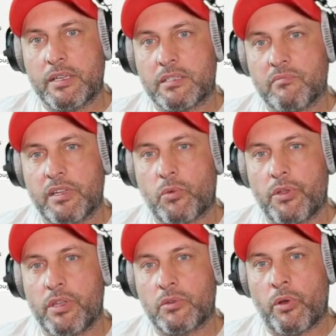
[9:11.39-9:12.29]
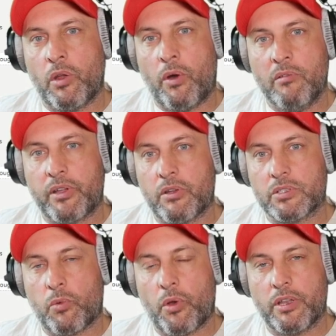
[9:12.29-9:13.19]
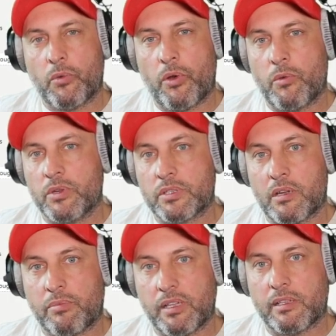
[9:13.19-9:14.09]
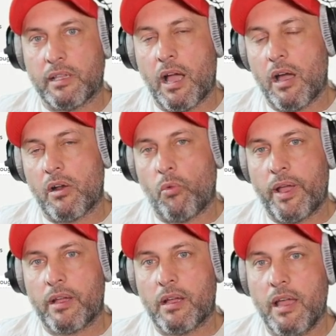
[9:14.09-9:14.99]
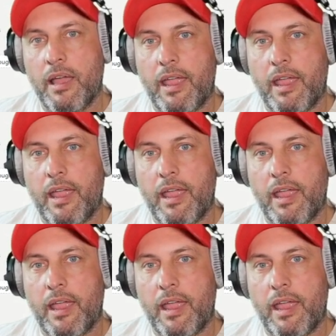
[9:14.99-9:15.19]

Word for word: estimate 2021 because 2020 was completely out of whack